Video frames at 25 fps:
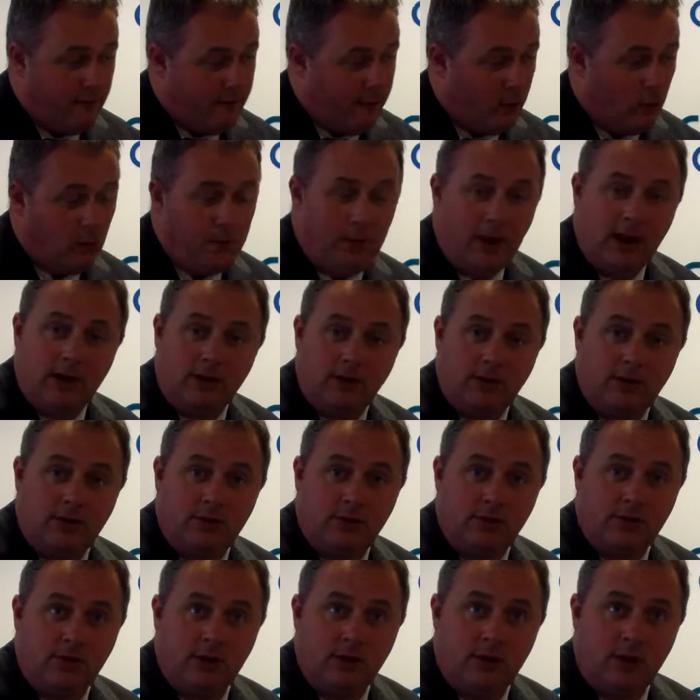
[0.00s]
4
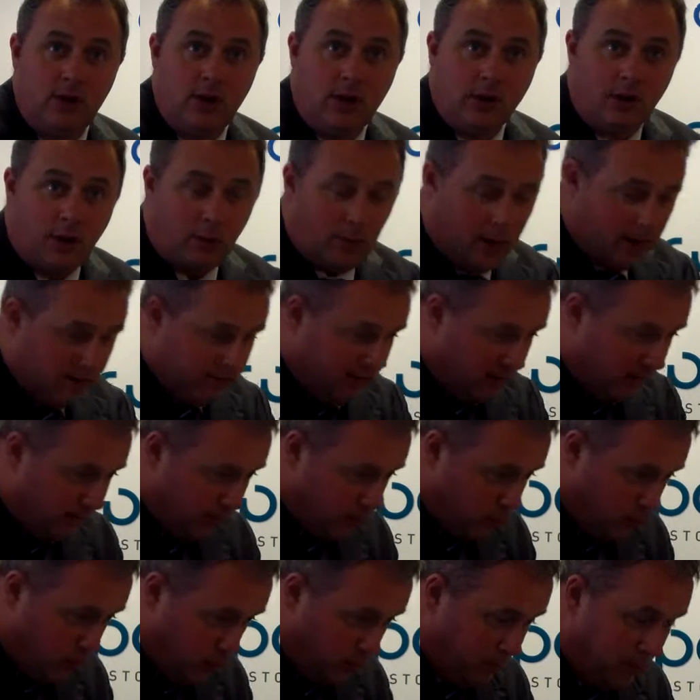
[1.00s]
pillars: the red
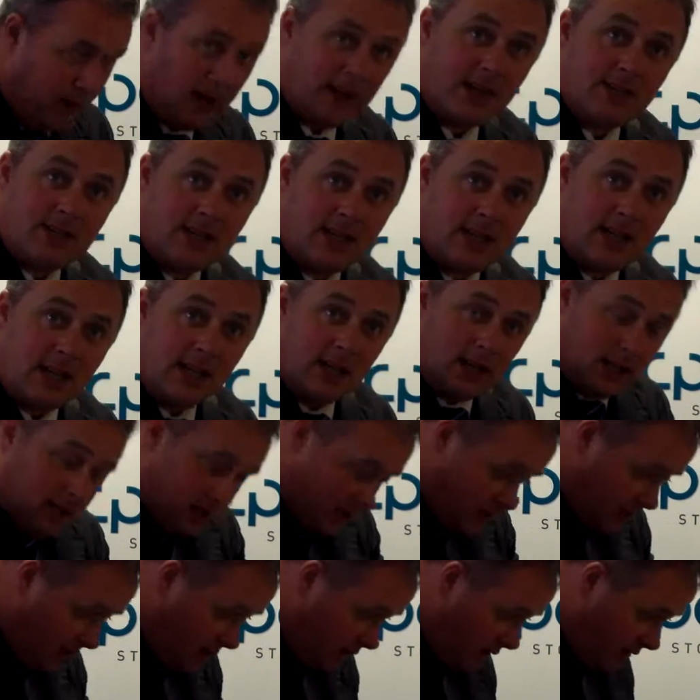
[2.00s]
velvet rope policy,
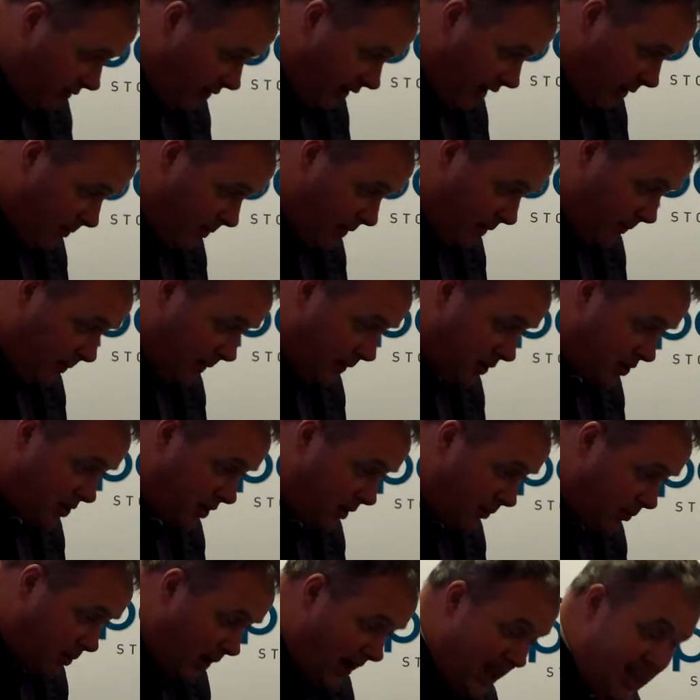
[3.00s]
developing a
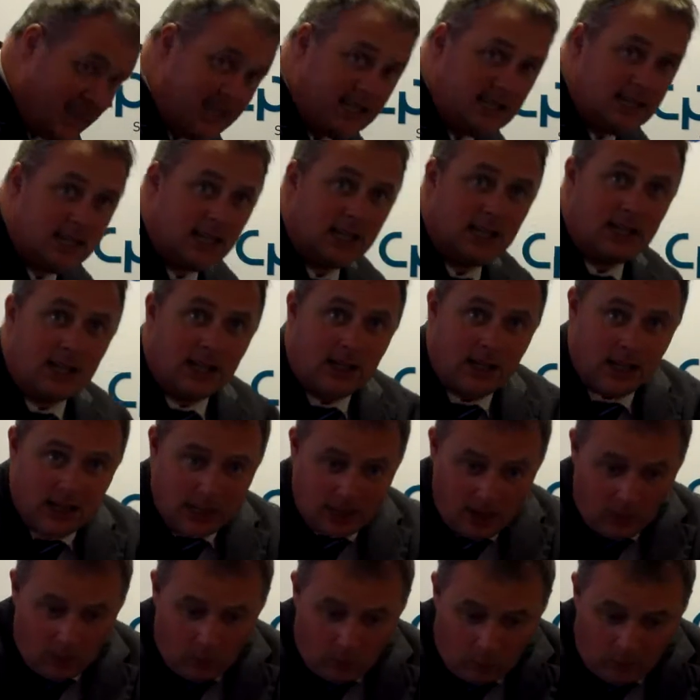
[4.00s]
personal brand,
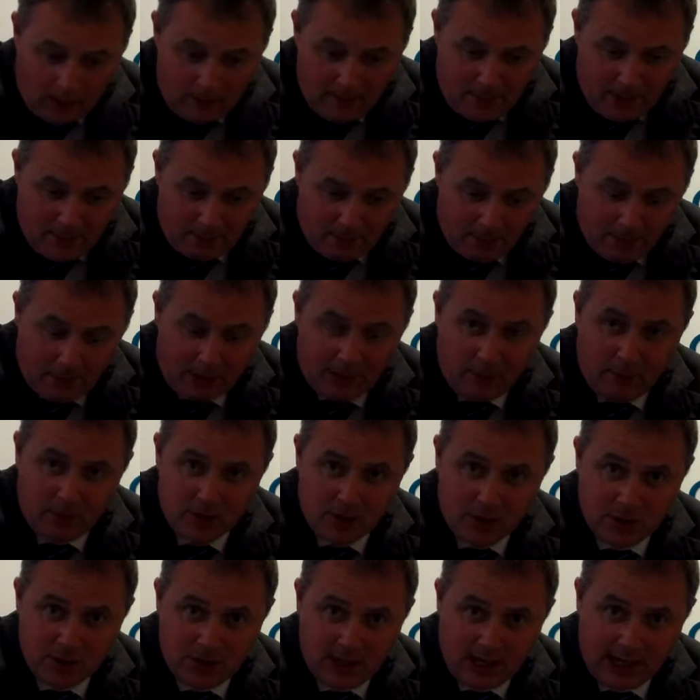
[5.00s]
why people buy
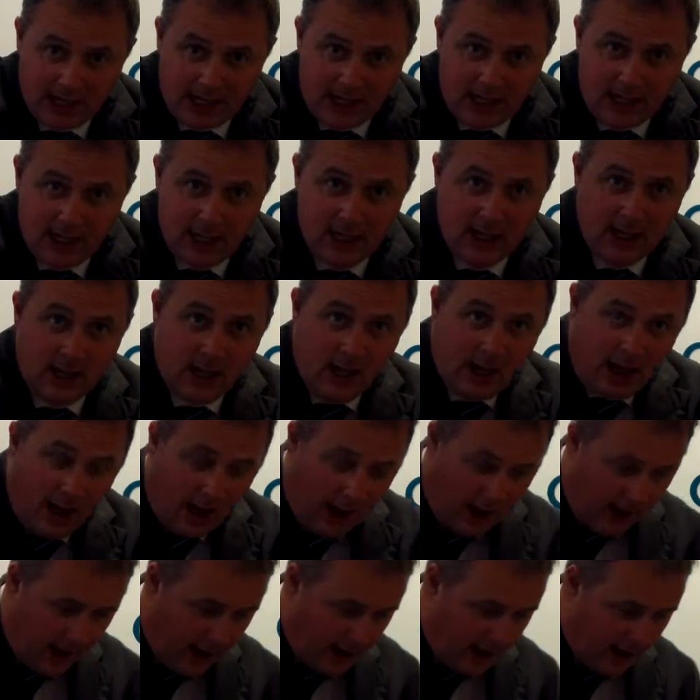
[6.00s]
what you're selling,
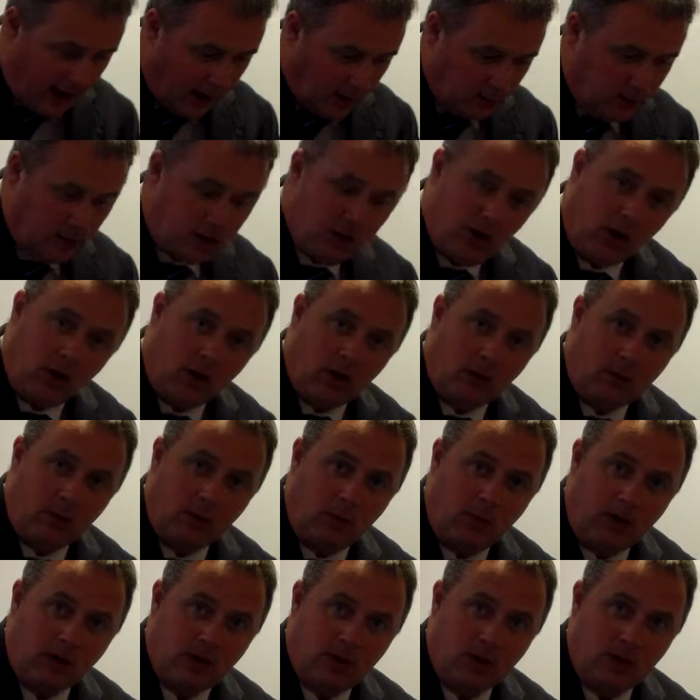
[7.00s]
and how to talk
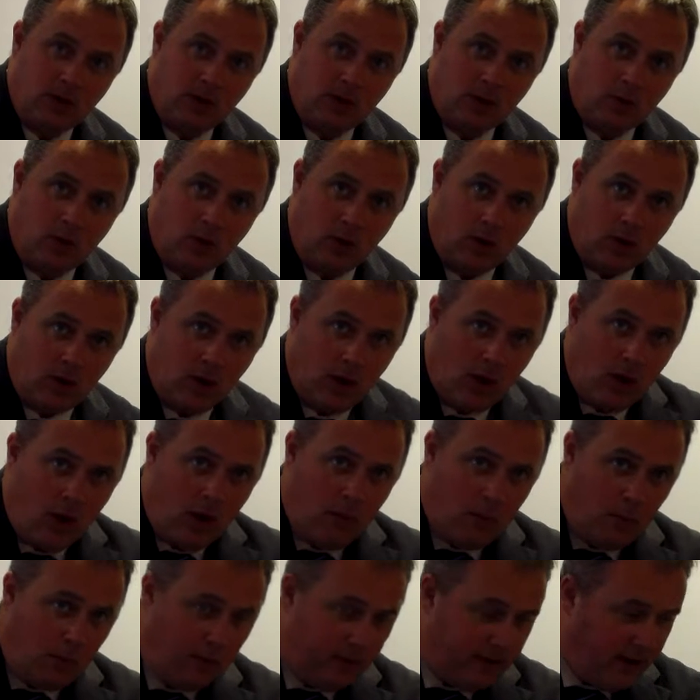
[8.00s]
about what you do.
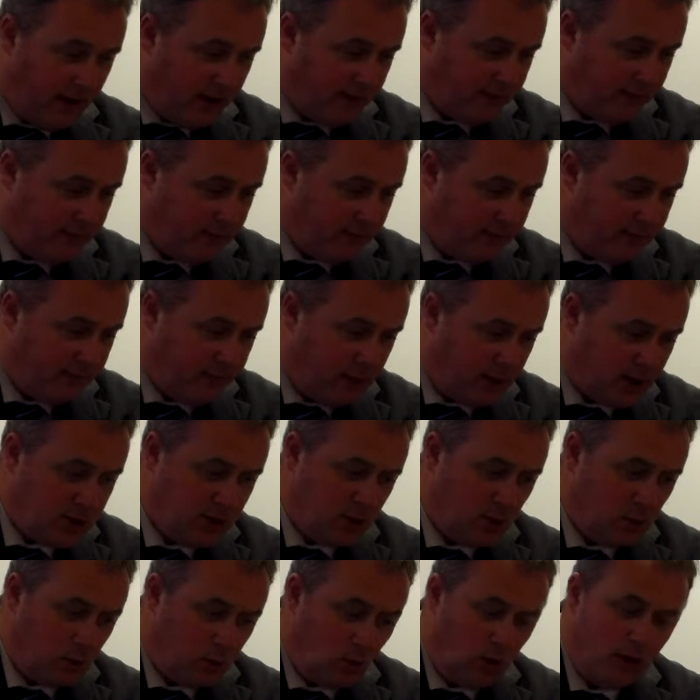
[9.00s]
Moving on from
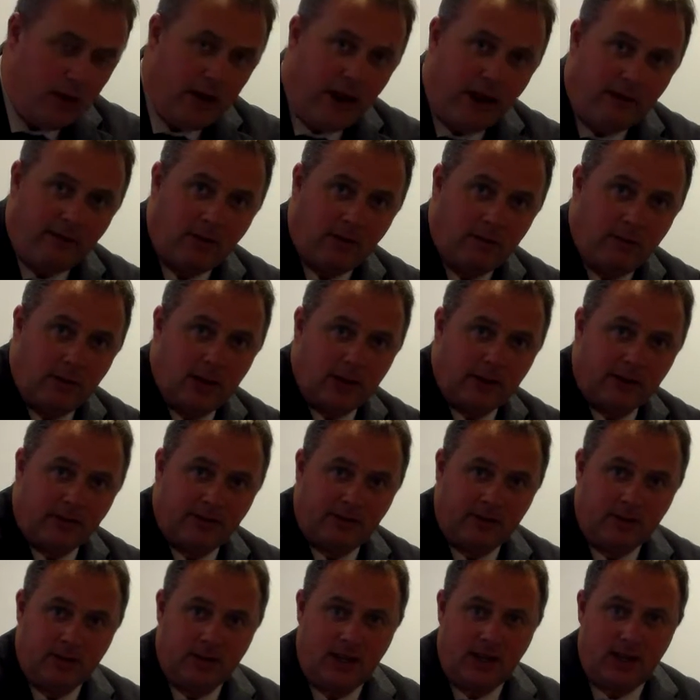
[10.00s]
Module 1, having built
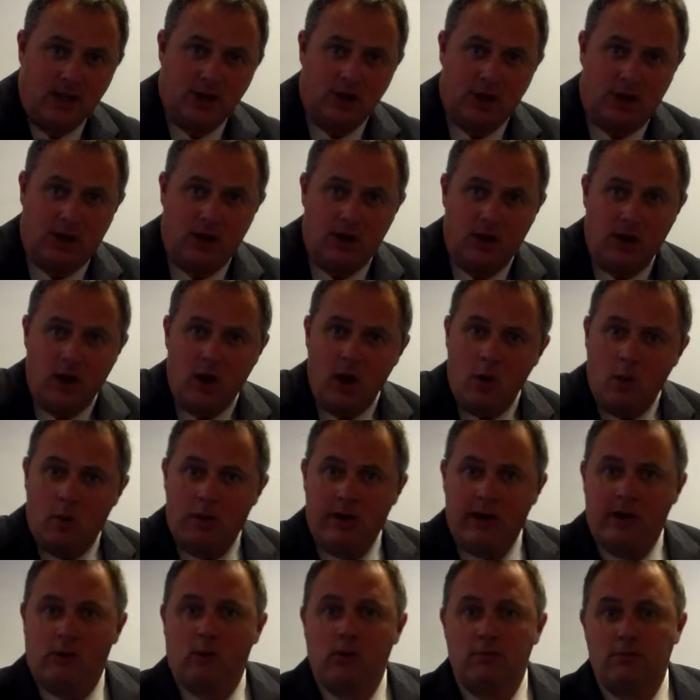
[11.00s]
our foundation,
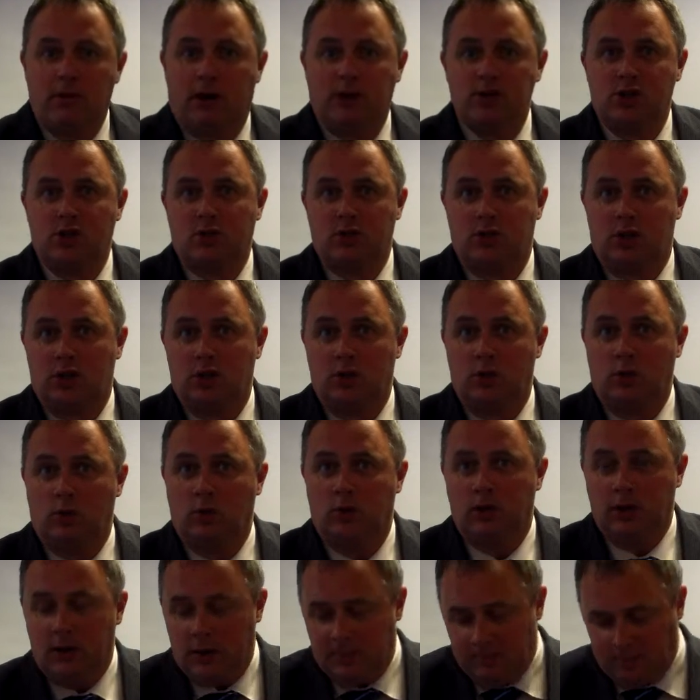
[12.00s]
we're now on Module 2.